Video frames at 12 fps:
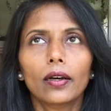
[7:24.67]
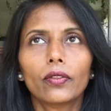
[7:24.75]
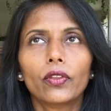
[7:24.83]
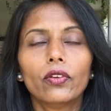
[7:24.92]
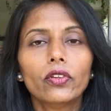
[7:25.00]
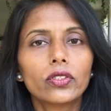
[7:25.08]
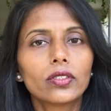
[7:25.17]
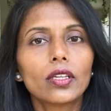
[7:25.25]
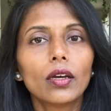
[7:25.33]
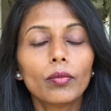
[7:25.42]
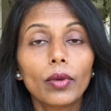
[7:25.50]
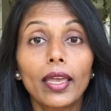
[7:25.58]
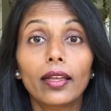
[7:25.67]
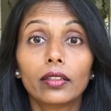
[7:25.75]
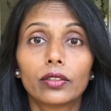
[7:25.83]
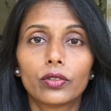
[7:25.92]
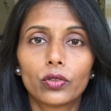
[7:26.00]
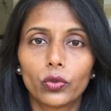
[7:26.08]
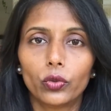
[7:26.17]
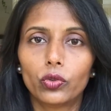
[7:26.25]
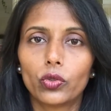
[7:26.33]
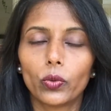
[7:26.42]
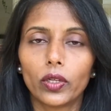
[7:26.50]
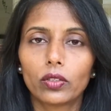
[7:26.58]
there is some health truth
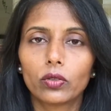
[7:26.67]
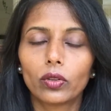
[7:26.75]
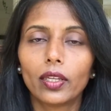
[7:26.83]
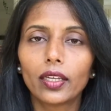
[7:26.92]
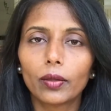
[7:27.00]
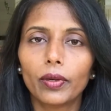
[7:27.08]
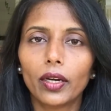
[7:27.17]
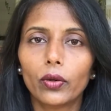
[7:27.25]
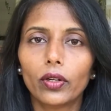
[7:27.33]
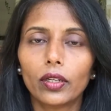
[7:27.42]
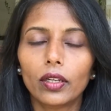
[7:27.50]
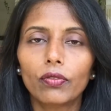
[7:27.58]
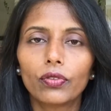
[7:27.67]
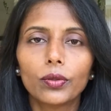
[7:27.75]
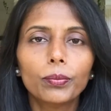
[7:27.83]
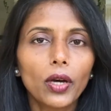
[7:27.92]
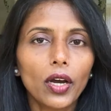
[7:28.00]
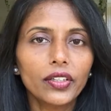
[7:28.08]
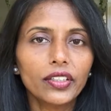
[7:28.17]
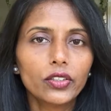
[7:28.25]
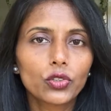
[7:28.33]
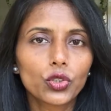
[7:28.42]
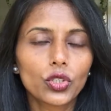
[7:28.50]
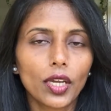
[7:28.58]
to it. So think about it. If your body
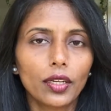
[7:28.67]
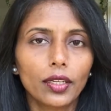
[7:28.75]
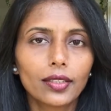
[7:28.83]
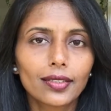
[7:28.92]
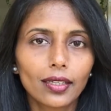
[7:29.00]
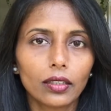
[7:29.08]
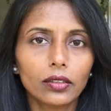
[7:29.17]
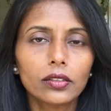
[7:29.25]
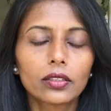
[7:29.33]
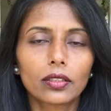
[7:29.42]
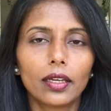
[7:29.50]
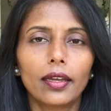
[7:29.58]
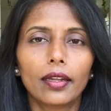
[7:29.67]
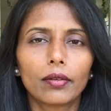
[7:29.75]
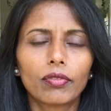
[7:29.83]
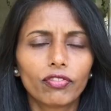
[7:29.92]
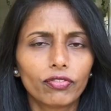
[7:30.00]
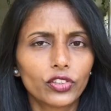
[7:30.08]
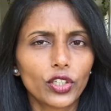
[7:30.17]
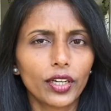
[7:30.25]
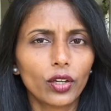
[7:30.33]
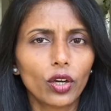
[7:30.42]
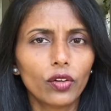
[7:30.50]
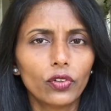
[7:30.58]
is shedding cells and
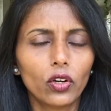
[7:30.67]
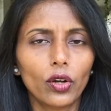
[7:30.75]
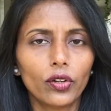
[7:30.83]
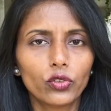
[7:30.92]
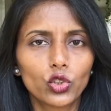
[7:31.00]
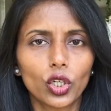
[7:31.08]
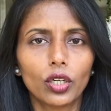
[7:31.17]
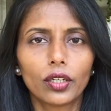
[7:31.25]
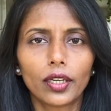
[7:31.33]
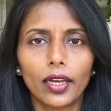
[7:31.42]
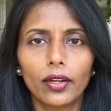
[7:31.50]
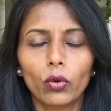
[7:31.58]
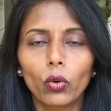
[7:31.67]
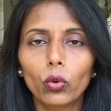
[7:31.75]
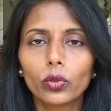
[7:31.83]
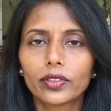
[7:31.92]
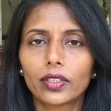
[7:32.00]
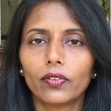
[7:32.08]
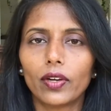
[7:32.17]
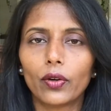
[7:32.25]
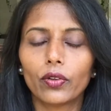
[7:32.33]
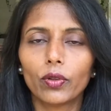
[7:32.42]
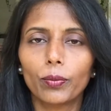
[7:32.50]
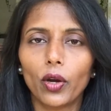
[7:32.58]
shedding off a lot of junk and old stuff out
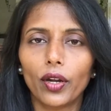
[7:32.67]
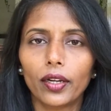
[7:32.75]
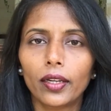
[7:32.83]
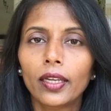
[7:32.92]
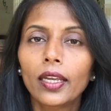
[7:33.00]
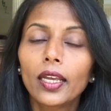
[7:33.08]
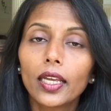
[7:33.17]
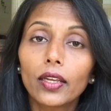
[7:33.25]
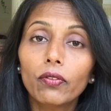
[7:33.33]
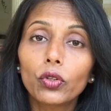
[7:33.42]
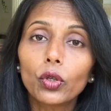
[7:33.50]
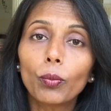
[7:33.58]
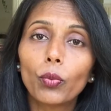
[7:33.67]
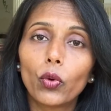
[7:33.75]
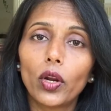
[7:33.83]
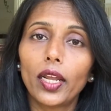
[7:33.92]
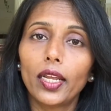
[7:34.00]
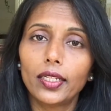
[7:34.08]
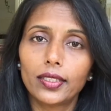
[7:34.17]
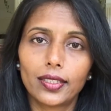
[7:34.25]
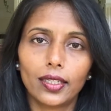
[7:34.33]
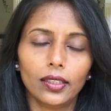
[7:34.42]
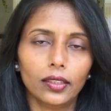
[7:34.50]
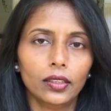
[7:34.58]
of the body, even your brain
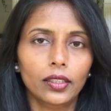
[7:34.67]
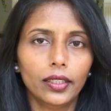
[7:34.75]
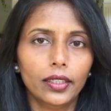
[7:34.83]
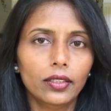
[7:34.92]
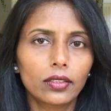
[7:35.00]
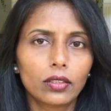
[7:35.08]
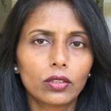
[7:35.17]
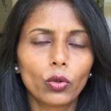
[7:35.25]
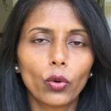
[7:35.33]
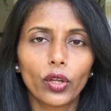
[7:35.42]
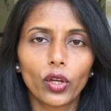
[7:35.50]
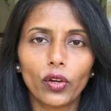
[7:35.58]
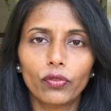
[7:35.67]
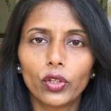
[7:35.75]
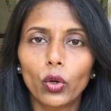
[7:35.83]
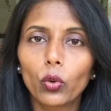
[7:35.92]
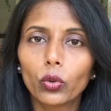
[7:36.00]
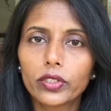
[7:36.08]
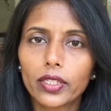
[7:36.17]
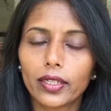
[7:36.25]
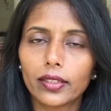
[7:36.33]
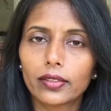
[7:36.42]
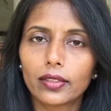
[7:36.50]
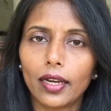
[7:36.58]
cell is throwing off the old
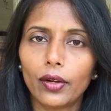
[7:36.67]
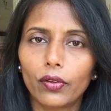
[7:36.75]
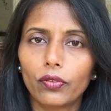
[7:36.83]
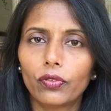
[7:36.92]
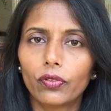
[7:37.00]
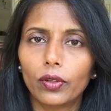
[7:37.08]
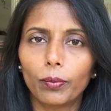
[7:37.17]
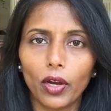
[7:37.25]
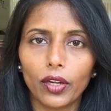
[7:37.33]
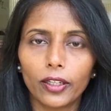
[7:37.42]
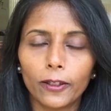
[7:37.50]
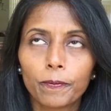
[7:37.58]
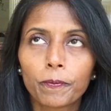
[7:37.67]
cells out of the body.